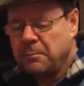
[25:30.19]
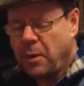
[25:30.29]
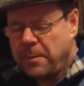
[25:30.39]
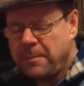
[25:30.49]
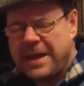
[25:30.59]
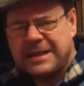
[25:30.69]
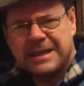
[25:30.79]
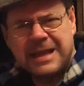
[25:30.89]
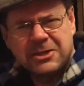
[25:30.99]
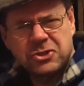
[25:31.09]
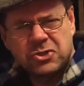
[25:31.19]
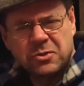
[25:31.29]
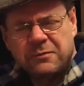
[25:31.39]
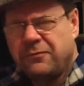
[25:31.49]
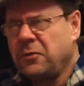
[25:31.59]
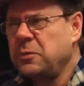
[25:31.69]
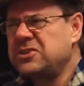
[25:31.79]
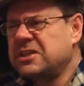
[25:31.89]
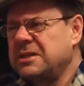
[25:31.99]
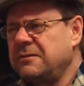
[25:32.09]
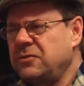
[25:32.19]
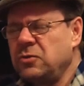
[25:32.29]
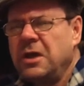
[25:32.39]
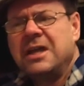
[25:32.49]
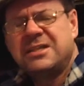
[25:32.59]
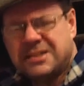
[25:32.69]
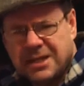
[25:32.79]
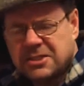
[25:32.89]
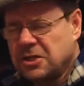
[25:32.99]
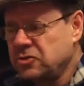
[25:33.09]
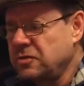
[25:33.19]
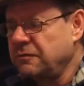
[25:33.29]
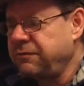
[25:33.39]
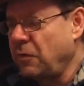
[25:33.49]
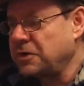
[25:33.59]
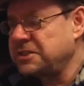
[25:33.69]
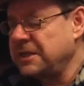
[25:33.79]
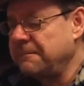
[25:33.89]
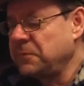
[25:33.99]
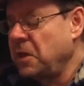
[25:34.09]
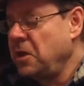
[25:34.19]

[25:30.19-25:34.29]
pop it back again soon for whiskey review 640